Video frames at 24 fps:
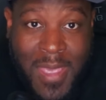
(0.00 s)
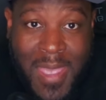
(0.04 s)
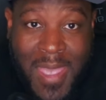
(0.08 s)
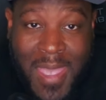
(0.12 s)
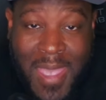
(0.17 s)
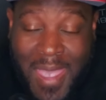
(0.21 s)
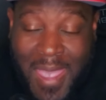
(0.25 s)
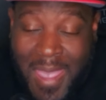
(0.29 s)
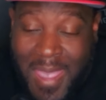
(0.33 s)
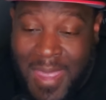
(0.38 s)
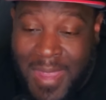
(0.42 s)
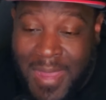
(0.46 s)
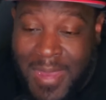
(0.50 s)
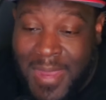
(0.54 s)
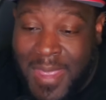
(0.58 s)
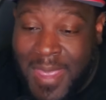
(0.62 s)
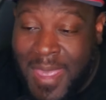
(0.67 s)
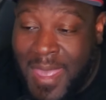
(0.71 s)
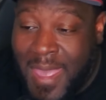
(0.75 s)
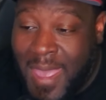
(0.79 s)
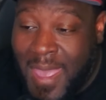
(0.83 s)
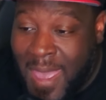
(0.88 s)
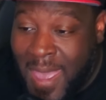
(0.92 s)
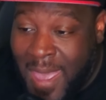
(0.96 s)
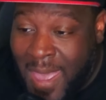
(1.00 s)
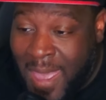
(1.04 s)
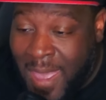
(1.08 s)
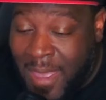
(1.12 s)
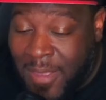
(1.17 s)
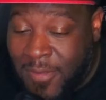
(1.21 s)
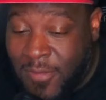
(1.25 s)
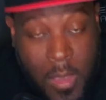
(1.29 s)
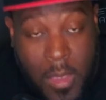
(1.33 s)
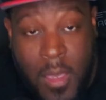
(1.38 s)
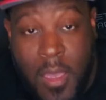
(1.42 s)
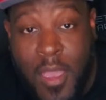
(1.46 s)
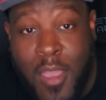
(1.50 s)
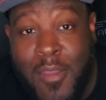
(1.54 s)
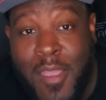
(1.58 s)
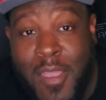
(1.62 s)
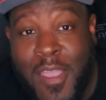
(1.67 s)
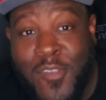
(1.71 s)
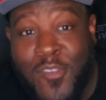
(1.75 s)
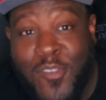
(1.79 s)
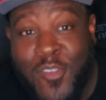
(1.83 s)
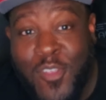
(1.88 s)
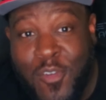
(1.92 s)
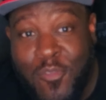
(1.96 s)
and ask. All
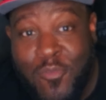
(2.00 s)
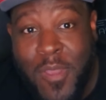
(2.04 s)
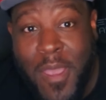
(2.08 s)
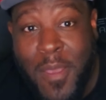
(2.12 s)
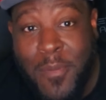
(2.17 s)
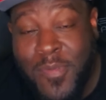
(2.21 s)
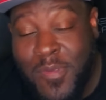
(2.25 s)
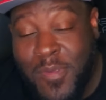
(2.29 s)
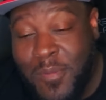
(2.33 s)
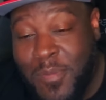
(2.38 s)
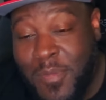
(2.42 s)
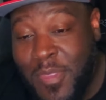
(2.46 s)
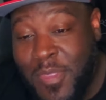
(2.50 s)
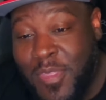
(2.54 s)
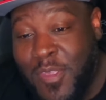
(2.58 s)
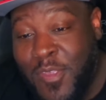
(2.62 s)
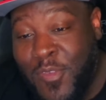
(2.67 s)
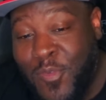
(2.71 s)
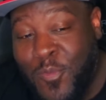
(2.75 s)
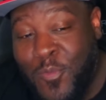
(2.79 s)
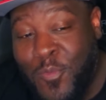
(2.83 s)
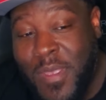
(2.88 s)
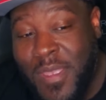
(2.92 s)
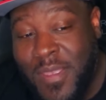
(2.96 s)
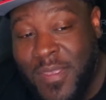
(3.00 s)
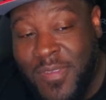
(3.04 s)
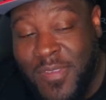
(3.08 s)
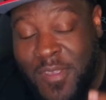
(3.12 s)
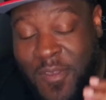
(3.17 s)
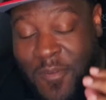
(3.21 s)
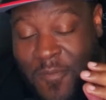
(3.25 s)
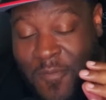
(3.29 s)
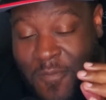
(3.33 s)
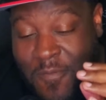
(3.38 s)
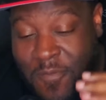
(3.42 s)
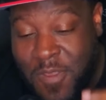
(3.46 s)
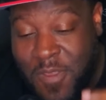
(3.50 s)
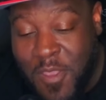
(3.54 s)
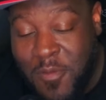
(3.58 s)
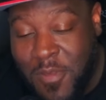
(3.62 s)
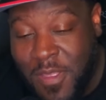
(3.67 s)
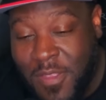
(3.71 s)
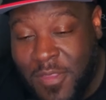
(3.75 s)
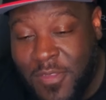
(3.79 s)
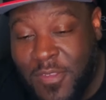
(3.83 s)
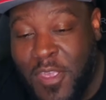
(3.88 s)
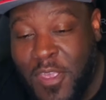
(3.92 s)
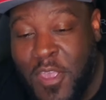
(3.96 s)
right, so that wraps up this week's of
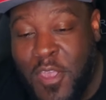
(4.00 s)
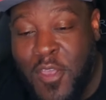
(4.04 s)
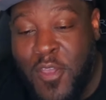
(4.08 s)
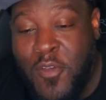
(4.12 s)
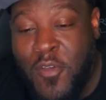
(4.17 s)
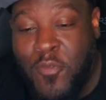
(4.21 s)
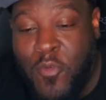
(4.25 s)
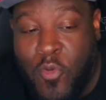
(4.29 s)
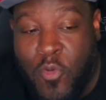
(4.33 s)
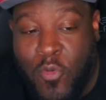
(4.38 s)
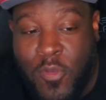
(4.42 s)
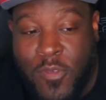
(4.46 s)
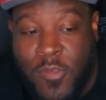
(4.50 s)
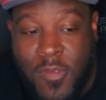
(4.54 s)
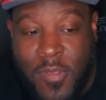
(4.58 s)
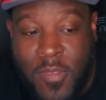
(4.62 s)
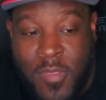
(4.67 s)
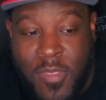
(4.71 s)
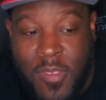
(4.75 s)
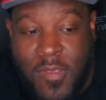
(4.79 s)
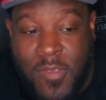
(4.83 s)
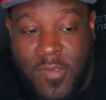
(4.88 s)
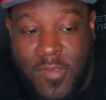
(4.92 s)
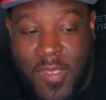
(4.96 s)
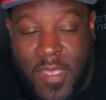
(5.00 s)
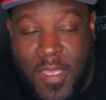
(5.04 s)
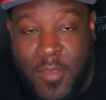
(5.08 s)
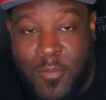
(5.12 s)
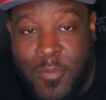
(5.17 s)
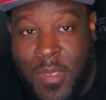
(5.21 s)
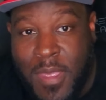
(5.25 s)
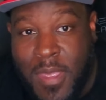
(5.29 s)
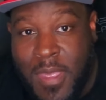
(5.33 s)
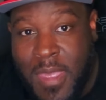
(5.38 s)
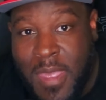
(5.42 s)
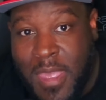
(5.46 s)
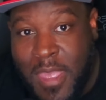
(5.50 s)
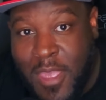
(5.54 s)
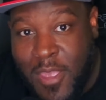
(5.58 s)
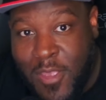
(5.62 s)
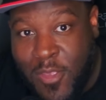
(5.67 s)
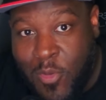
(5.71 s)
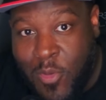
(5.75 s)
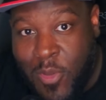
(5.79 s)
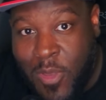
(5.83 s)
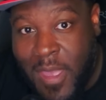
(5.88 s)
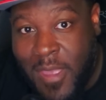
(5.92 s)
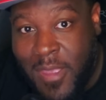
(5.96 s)
variants. Of course, this segment
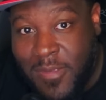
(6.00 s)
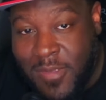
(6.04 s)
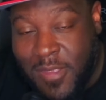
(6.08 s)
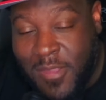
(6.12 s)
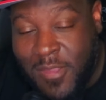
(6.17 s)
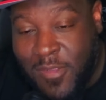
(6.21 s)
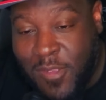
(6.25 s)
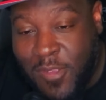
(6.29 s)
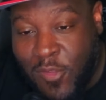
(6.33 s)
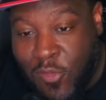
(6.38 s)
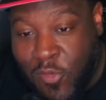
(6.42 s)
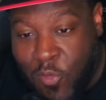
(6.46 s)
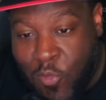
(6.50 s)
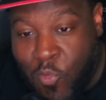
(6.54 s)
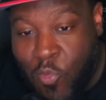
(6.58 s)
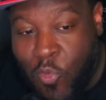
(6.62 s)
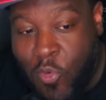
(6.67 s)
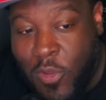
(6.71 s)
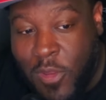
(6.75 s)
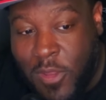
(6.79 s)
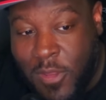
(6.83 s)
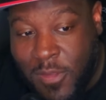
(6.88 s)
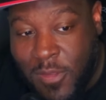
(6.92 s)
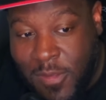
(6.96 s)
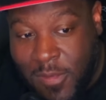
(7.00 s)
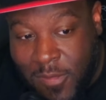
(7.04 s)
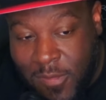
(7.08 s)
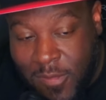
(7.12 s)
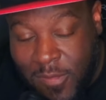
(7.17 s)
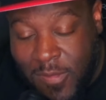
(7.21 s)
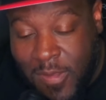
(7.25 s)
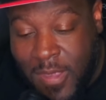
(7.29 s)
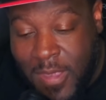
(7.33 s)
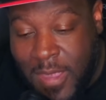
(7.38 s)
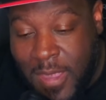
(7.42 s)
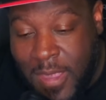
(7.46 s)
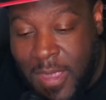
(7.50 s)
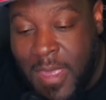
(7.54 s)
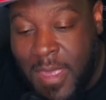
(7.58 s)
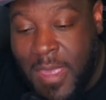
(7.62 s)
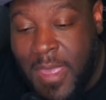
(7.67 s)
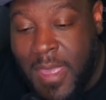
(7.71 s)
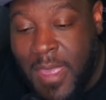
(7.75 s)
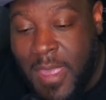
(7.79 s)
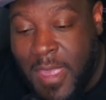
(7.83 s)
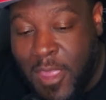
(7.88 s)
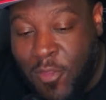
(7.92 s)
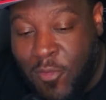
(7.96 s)
you guys did said you wanted to see
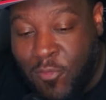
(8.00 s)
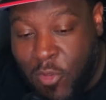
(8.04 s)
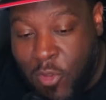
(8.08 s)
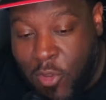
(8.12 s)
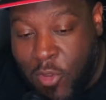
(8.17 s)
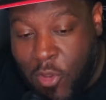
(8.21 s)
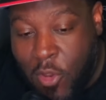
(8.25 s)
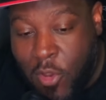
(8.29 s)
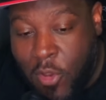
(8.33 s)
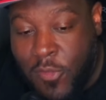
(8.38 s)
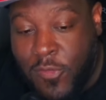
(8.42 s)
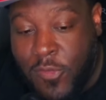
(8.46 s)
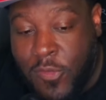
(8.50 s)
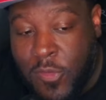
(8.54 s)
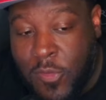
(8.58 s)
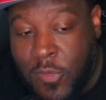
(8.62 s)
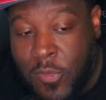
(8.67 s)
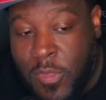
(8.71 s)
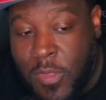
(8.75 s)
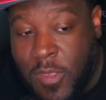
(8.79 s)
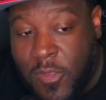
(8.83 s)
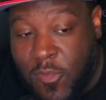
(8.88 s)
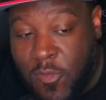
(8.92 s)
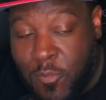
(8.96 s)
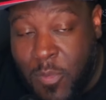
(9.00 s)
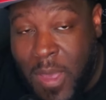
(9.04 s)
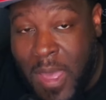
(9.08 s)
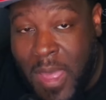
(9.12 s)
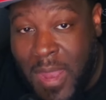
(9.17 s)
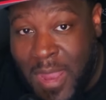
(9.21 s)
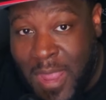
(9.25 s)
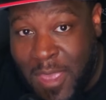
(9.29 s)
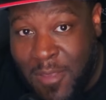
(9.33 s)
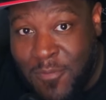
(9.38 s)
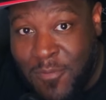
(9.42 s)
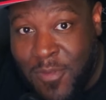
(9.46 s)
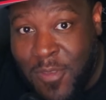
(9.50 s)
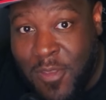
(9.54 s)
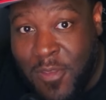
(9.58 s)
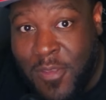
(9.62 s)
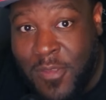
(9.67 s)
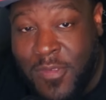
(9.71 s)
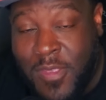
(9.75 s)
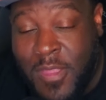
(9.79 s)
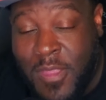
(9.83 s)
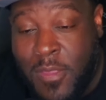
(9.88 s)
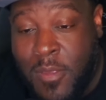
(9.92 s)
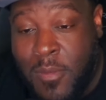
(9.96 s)
in regards to the spotlight
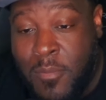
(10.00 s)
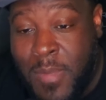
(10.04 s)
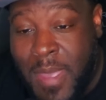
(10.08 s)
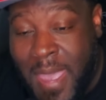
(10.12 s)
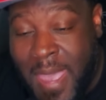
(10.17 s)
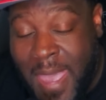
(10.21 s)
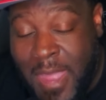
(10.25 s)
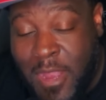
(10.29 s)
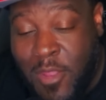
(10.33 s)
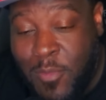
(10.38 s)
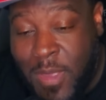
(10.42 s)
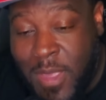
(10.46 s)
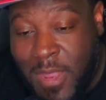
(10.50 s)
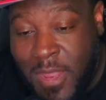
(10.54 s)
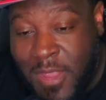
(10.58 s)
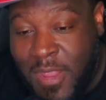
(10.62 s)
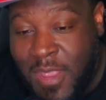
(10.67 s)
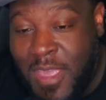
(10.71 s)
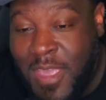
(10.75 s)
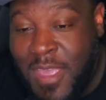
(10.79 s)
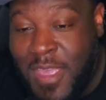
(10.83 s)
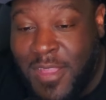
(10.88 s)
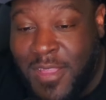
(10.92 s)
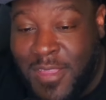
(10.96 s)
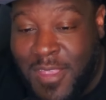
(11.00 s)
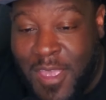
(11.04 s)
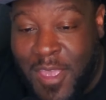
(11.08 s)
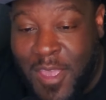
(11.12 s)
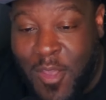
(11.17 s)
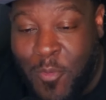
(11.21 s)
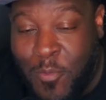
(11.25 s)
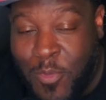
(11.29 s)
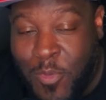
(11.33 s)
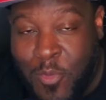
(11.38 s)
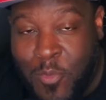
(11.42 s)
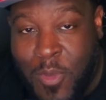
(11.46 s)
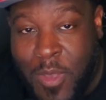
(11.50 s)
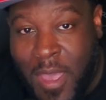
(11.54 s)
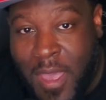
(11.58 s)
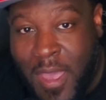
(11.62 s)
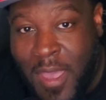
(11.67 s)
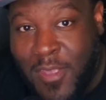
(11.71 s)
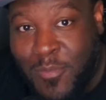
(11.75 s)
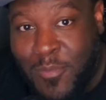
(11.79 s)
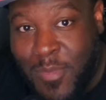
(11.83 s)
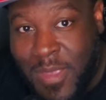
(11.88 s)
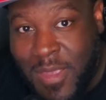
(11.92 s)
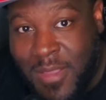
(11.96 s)
variants and them animated to help you
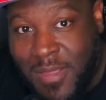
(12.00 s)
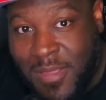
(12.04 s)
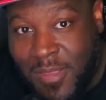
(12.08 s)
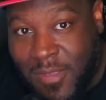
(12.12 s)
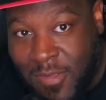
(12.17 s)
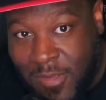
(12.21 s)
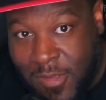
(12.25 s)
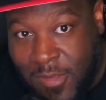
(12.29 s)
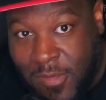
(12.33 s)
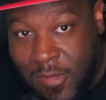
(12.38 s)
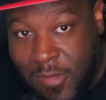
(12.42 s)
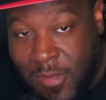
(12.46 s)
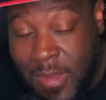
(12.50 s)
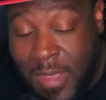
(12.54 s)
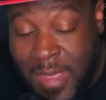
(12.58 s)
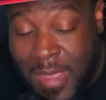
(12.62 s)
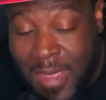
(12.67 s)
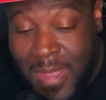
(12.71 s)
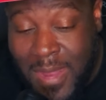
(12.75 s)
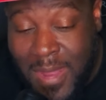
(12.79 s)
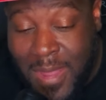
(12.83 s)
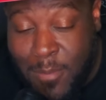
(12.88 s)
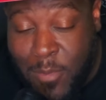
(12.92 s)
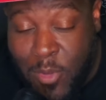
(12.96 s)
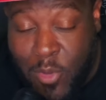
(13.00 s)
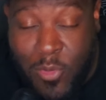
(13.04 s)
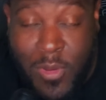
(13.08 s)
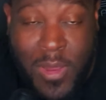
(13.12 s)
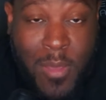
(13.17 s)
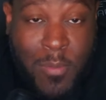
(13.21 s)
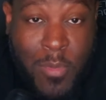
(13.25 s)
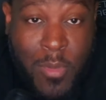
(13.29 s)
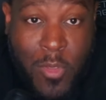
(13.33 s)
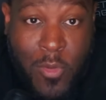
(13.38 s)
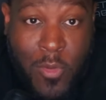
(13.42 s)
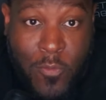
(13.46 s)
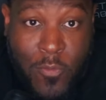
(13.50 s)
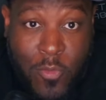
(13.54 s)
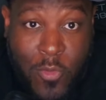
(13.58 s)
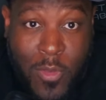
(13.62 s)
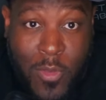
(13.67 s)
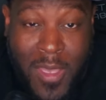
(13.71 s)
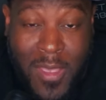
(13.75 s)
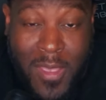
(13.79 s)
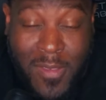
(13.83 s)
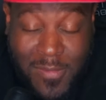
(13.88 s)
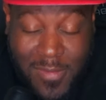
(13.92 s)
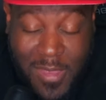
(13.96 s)
guys make a decision. Let me know down below if you
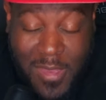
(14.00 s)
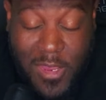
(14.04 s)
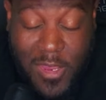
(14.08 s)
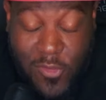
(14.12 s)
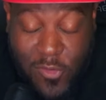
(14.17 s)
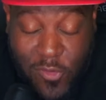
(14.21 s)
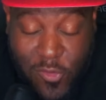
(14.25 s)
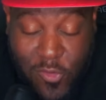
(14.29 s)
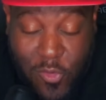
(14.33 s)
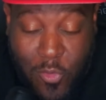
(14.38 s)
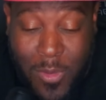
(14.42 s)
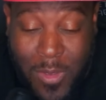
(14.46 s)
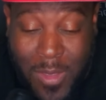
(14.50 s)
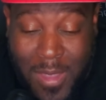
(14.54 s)
guys did enjoy